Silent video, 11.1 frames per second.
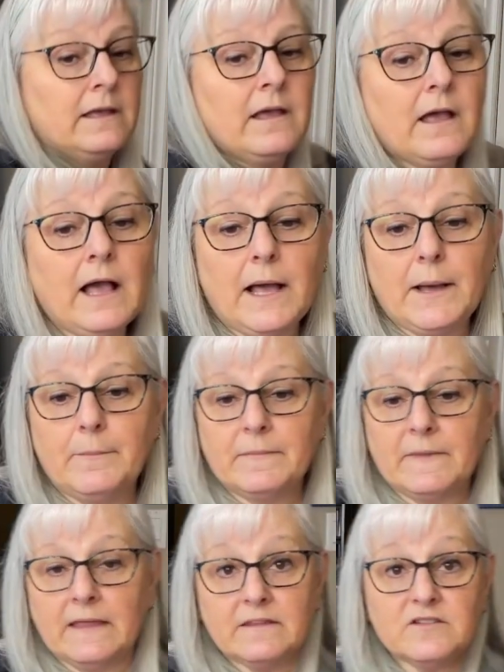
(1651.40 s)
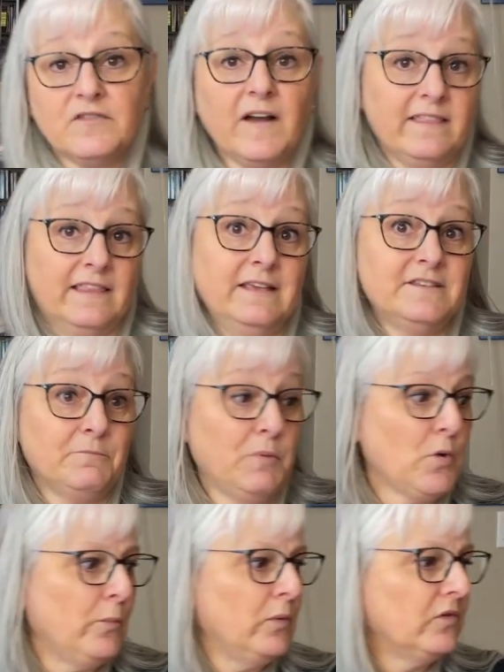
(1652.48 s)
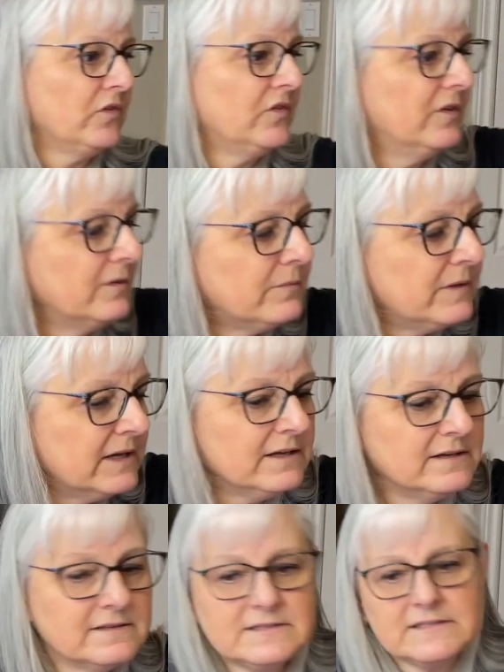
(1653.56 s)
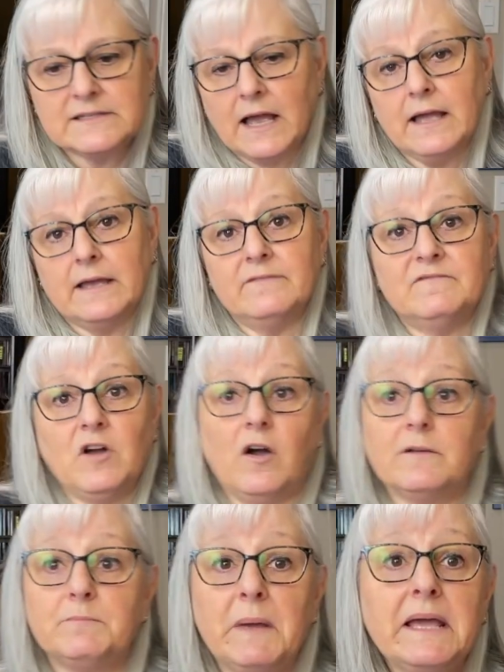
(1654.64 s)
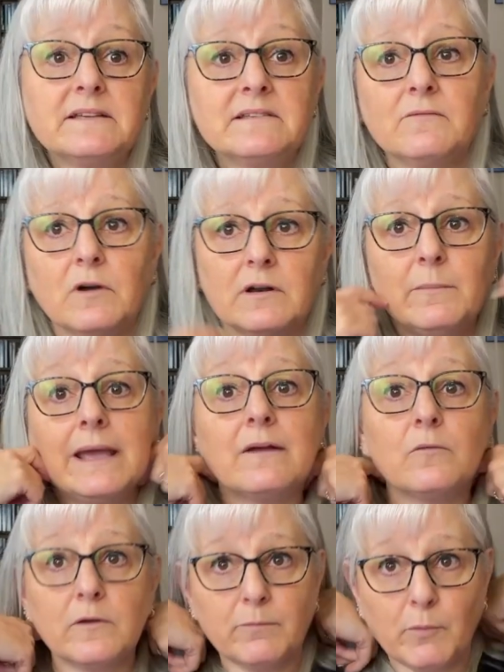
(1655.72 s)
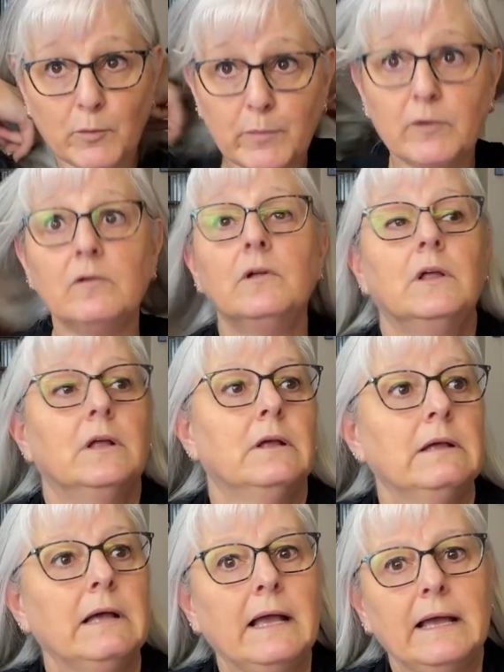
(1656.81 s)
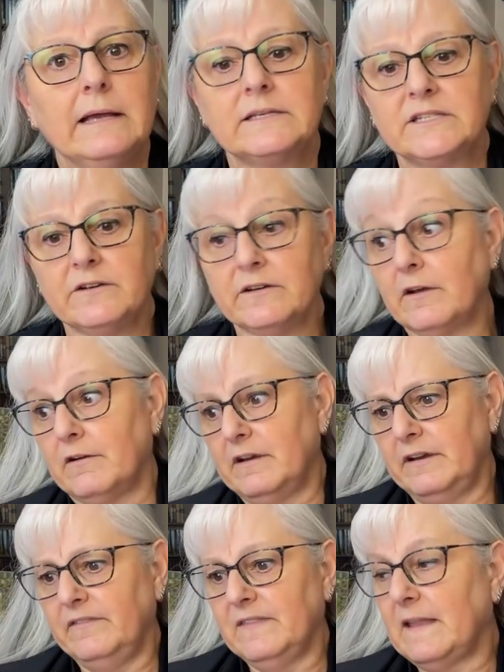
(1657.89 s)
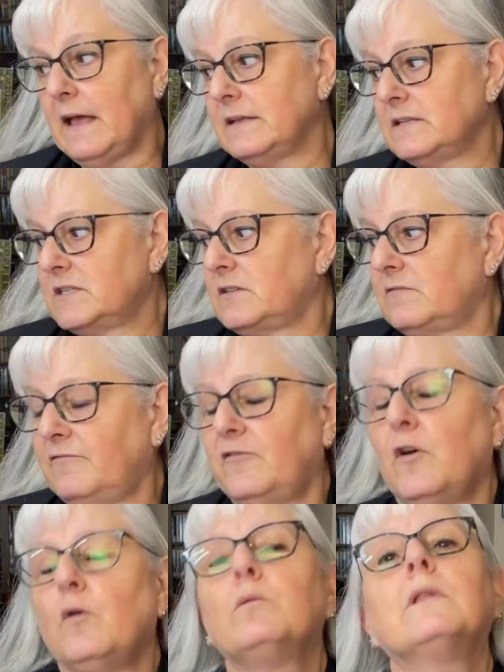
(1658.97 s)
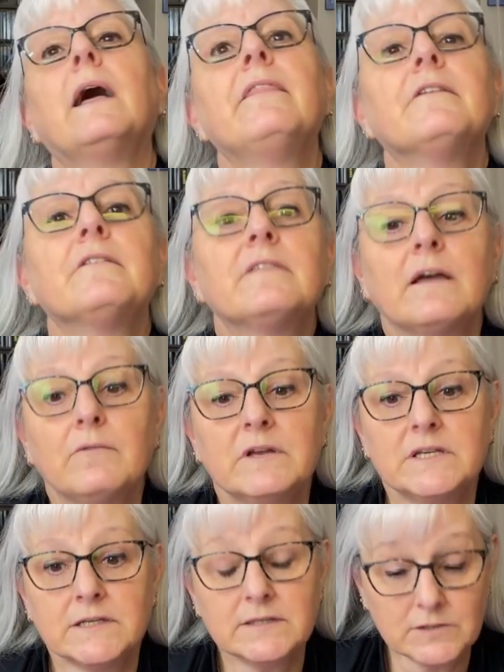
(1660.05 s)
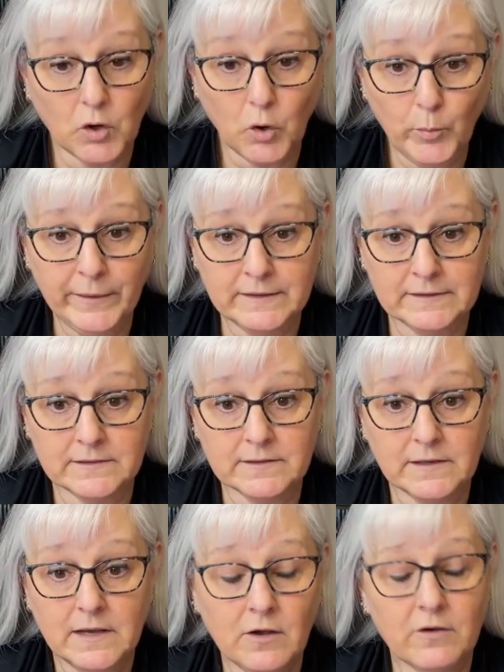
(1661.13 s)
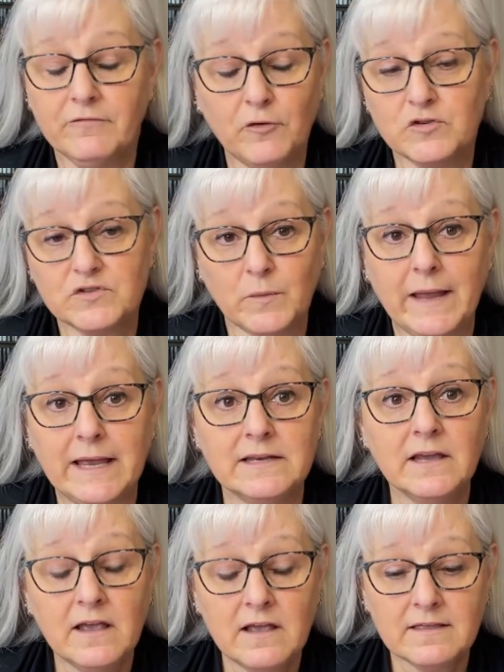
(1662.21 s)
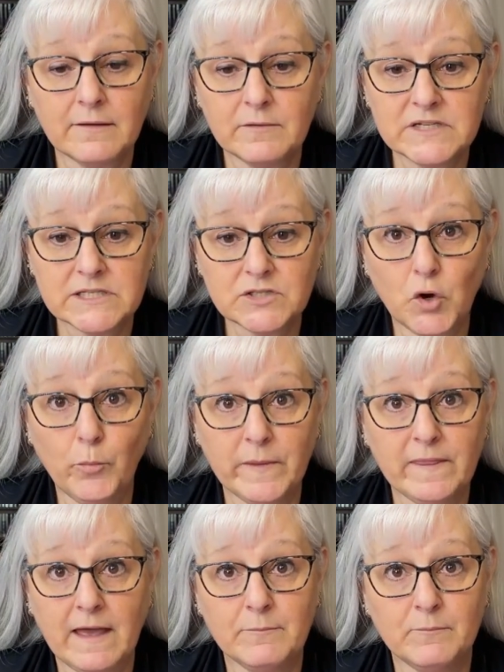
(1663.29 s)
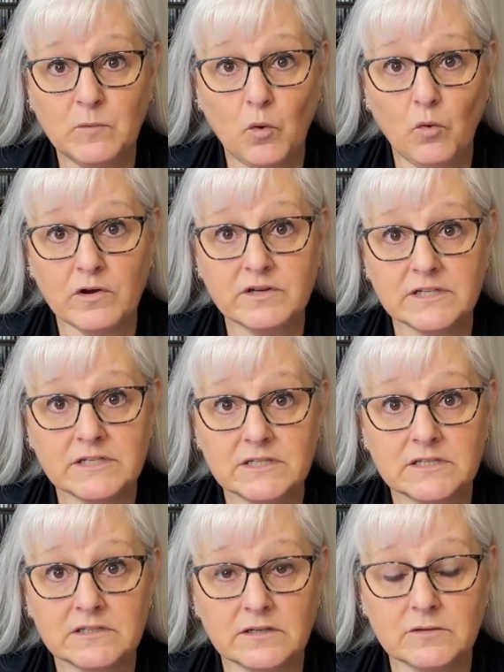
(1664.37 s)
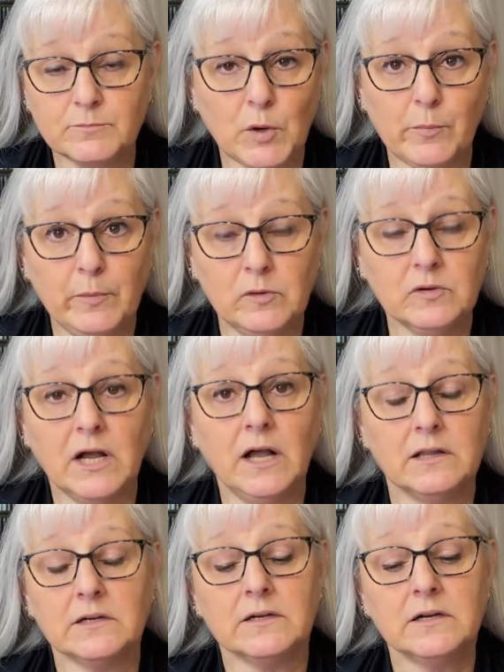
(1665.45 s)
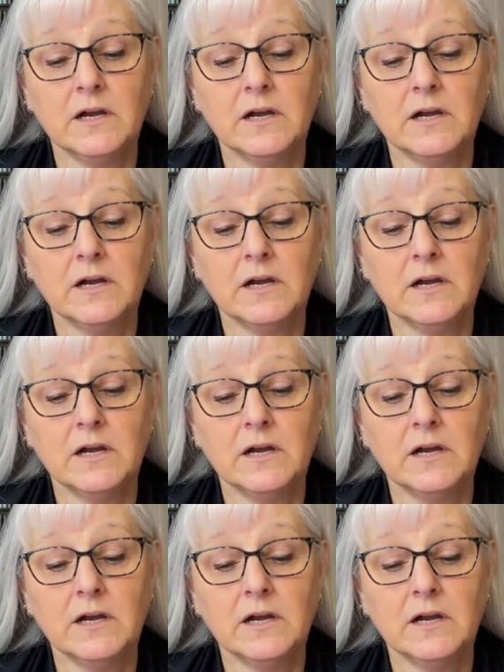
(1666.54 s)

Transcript: that there's finally some purples. Because I've got bags I want to make with purple exterior, or even that faux leather that we just opened, or faux suede that we just opened, that gorgeous purple color